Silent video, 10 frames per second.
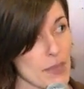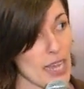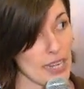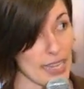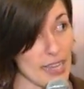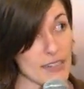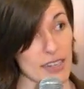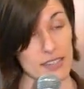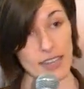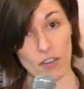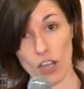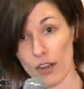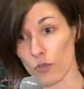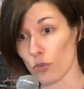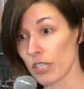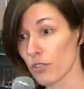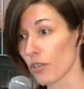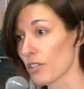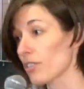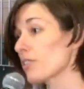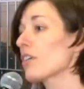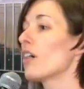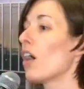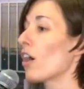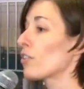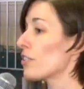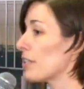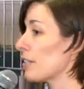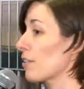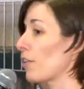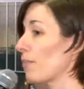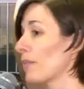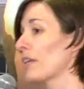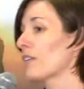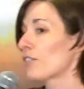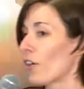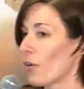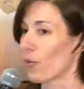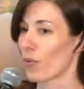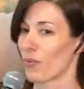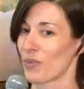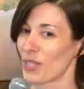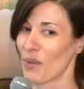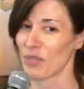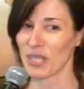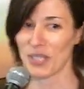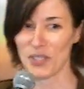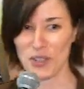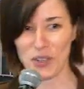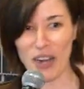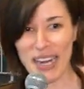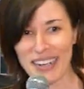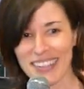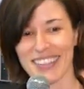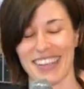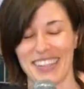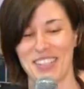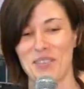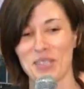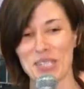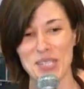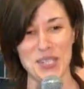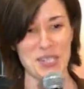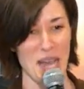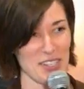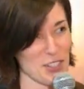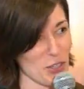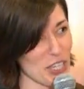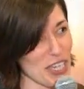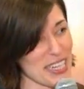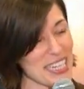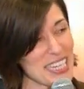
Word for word: And again, as I said, a lot of the resources are seasonal. So some seasons are great, and some seasons not so good.